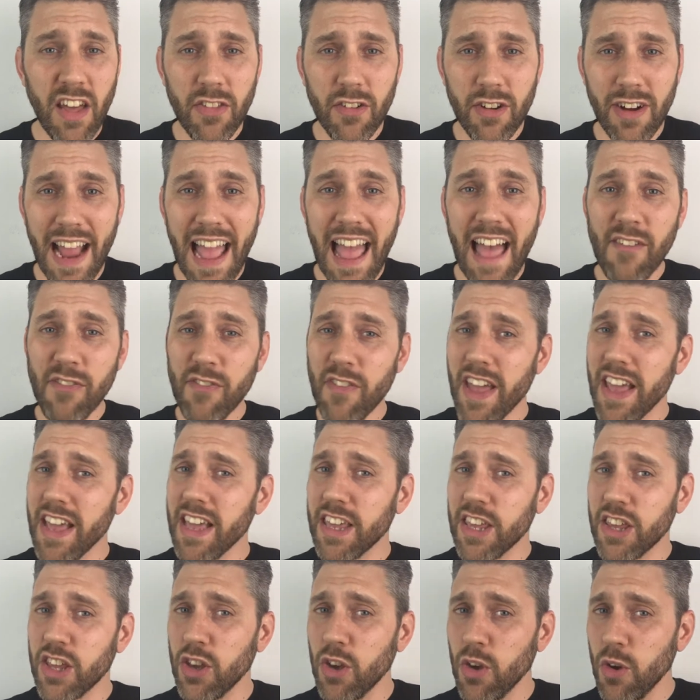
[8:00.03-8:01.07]
other
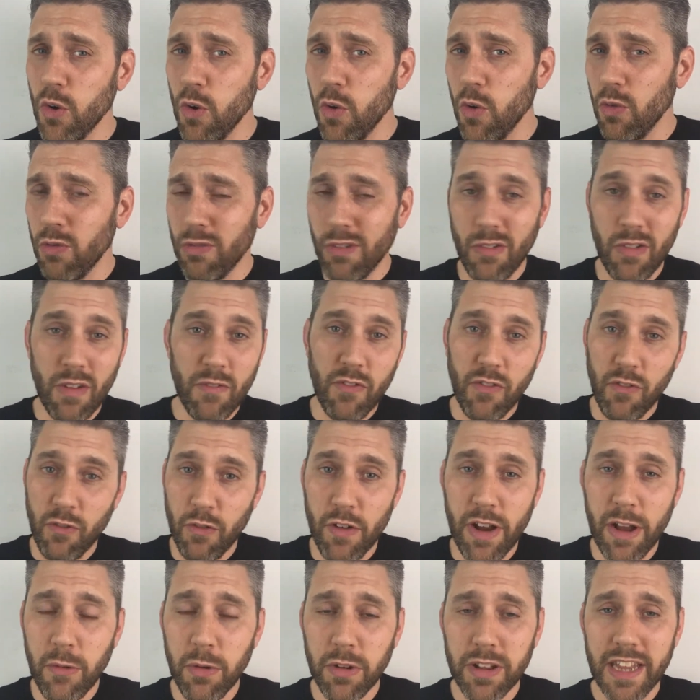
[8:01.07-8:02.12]
FAQ,
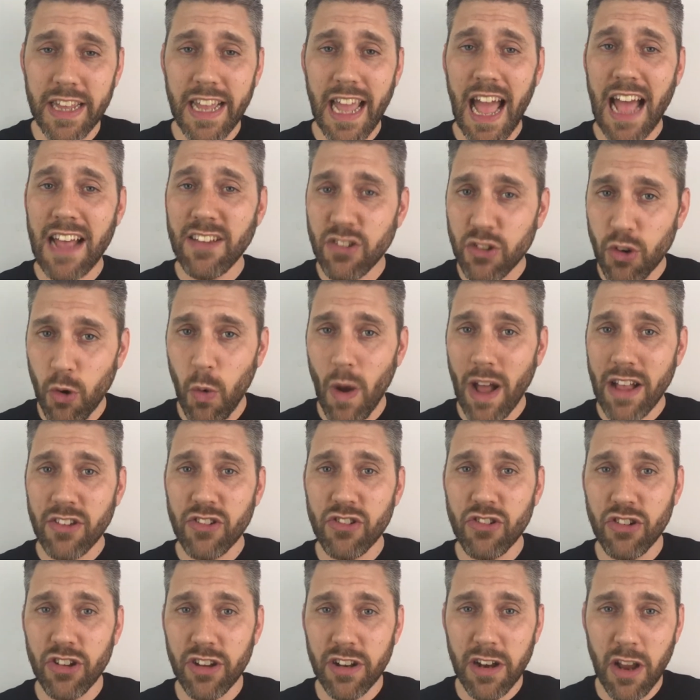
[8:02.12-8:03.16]
frequently asked
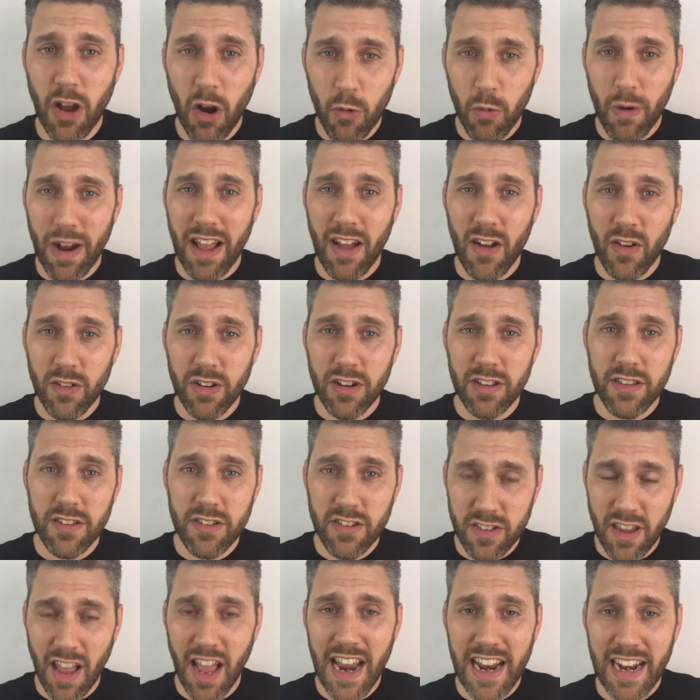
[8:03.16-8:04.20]
question around
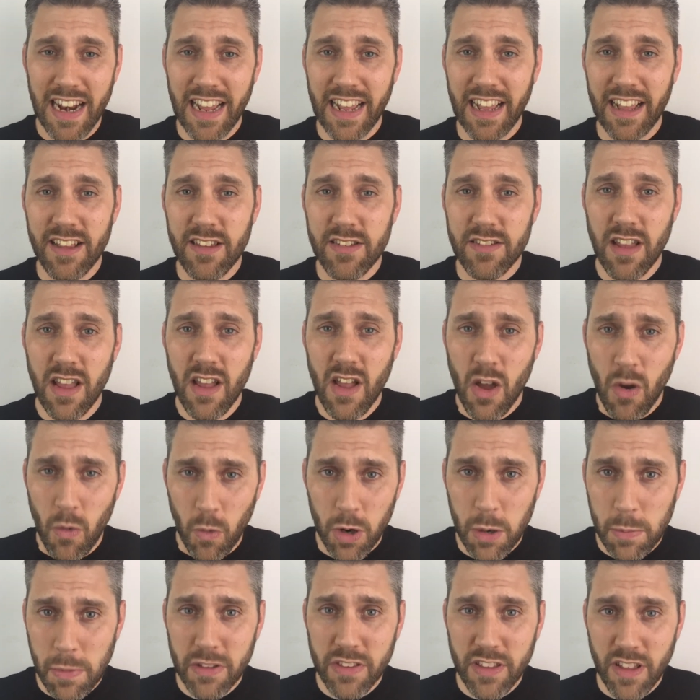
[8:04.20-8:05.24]
signing is,
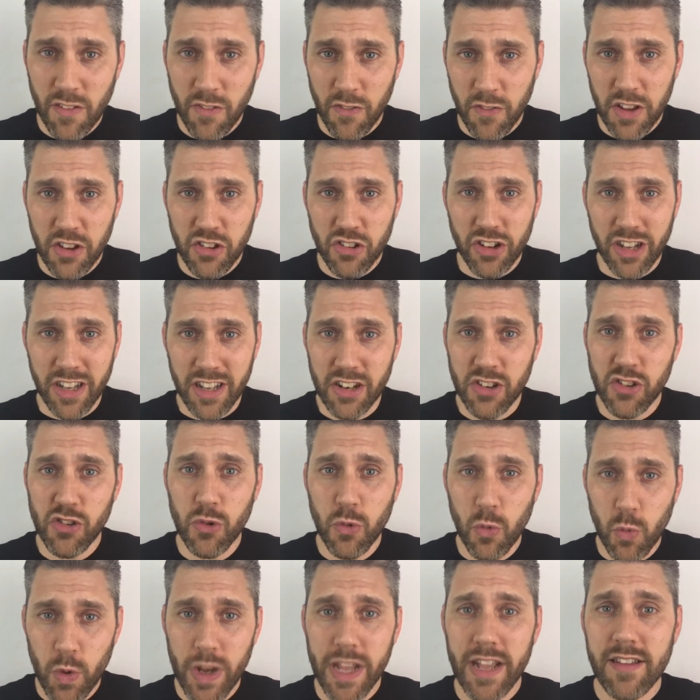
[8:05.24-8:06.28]
what about the officiant?
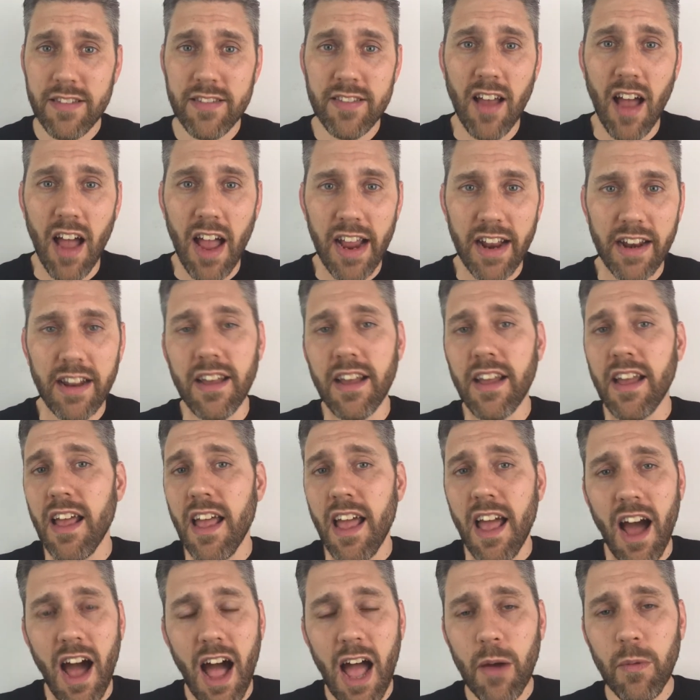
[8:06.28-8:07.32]
Do we sign?
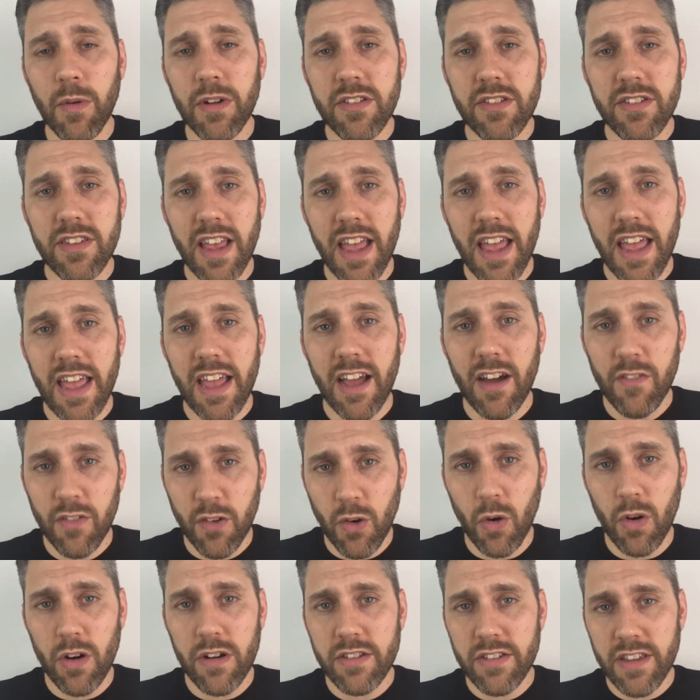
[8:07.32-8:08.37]
I would say, of
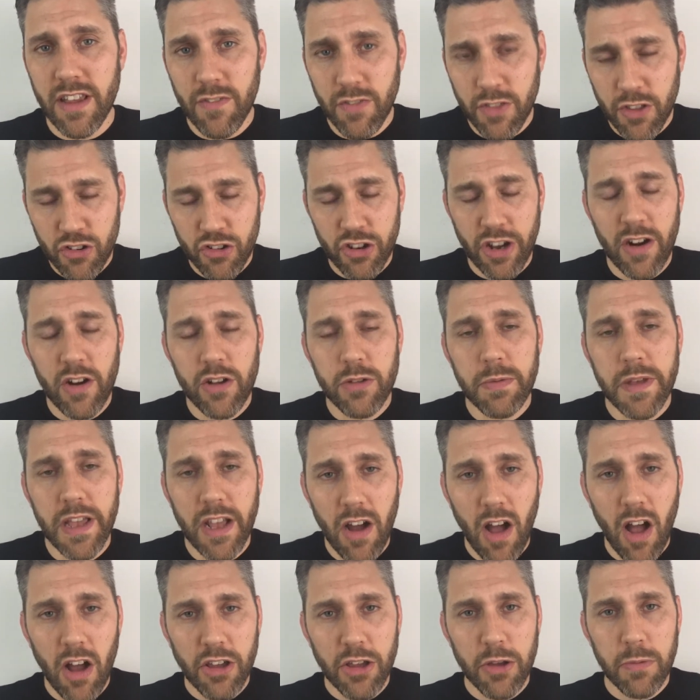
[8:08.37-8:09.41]
course, if the chair is being
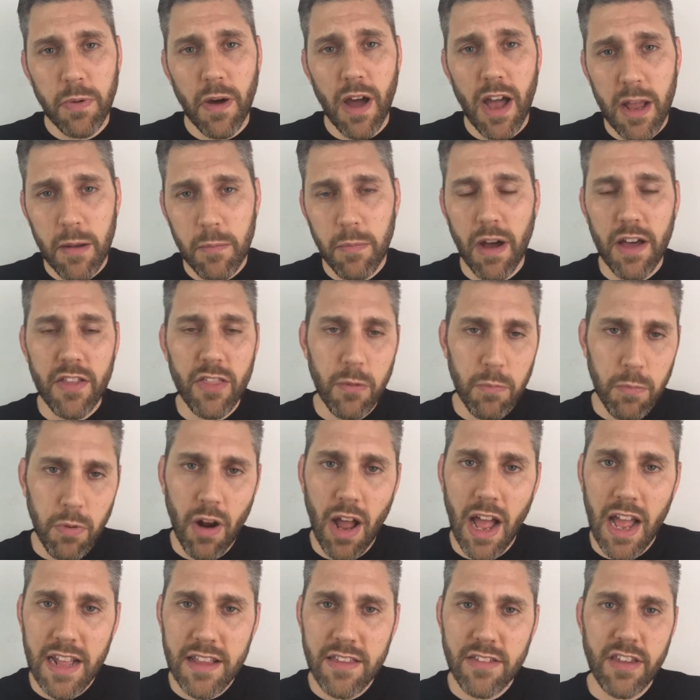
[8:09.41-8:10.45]
occupied by the
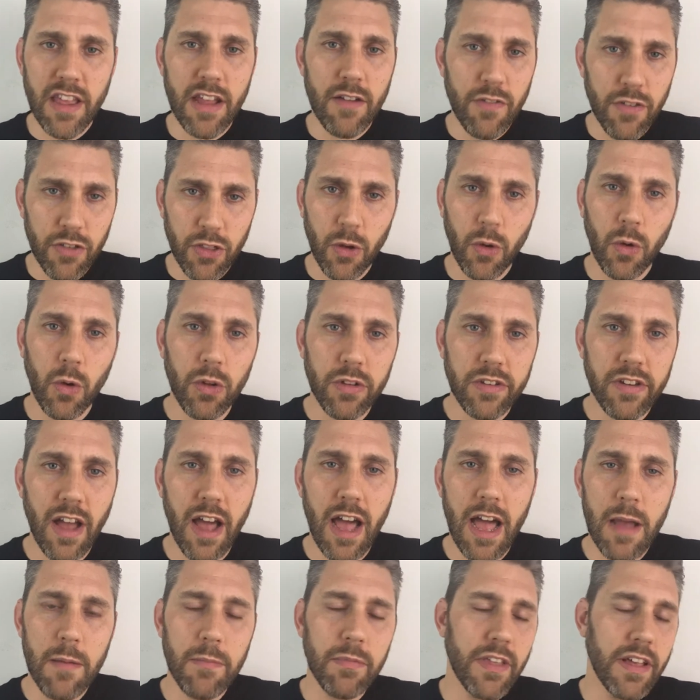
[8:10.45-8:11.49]
bride, say, for the whole
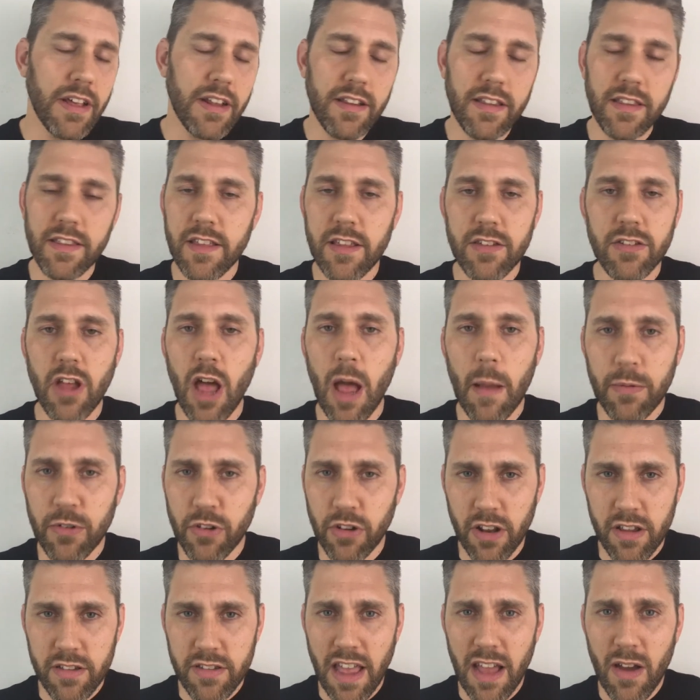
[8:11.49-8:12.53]
time, then this
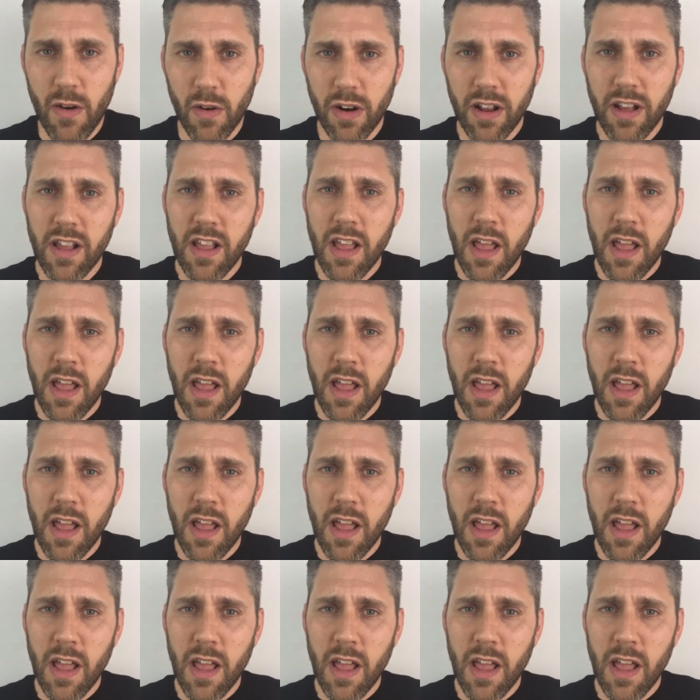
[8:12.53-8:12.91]
option is out.